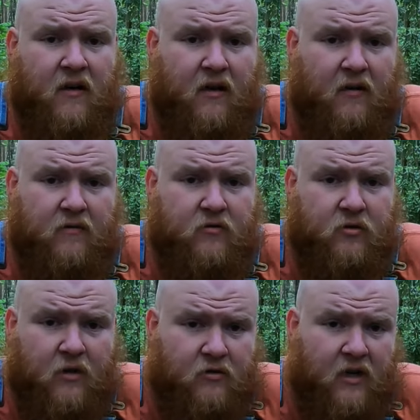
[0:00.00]
uh,
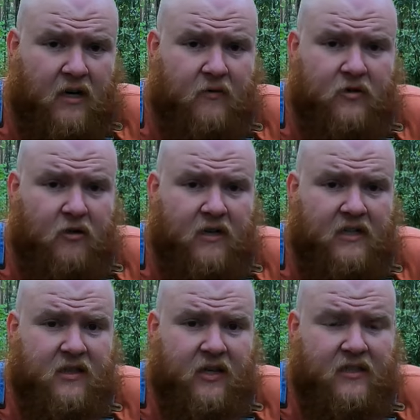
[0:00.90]
truck drivers, all
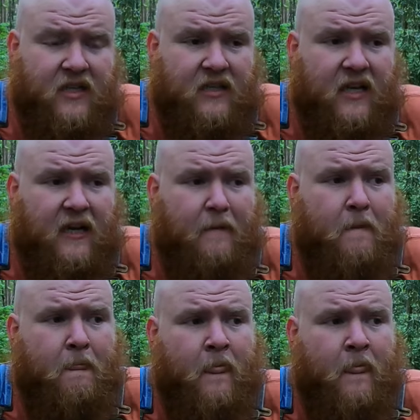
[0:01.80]
kinds of things like that.